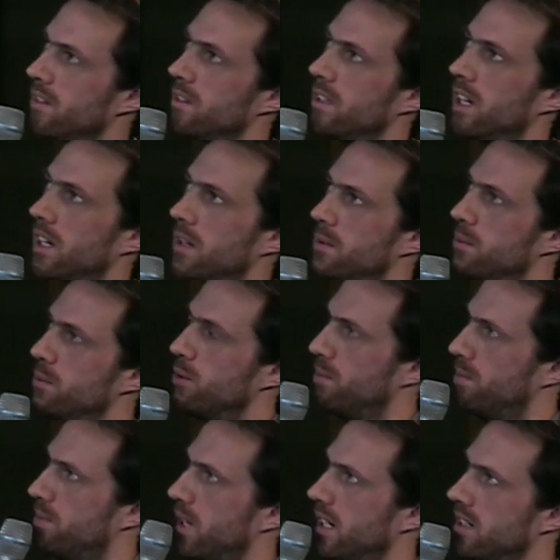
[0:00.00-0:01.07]
In more
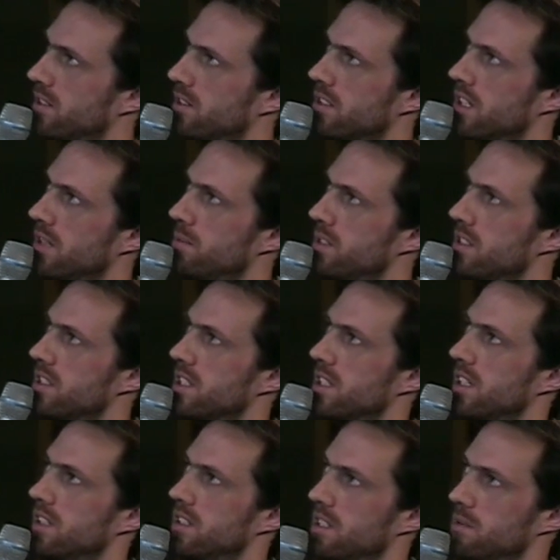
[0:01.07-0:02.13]
practical terms,
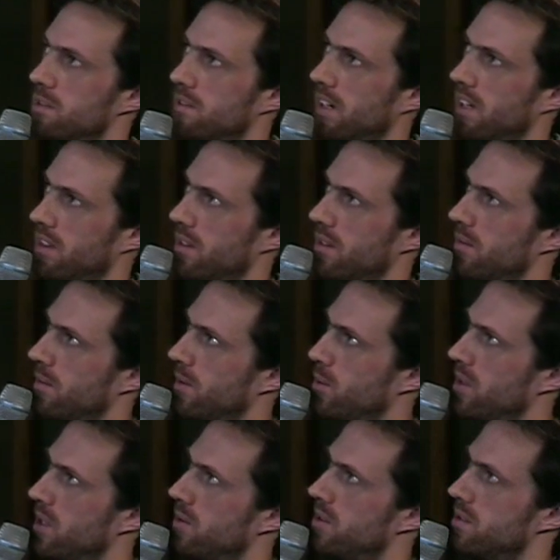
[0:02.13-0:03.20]
in terms of how the
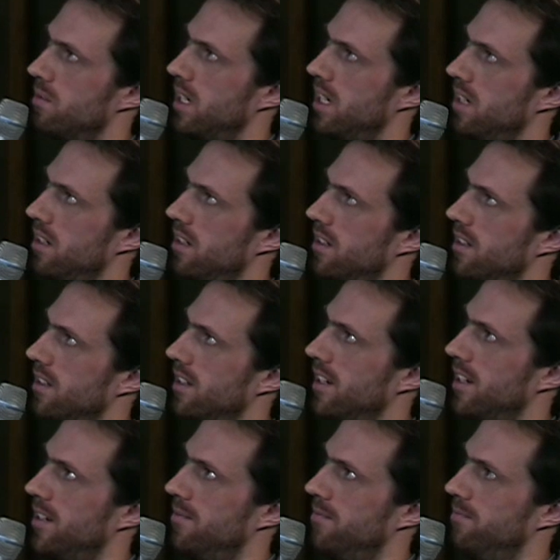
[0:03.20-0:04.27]
work was made,
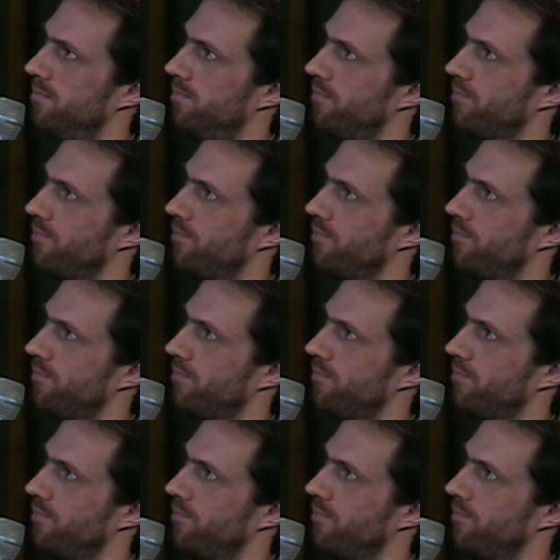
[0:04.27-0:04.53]
I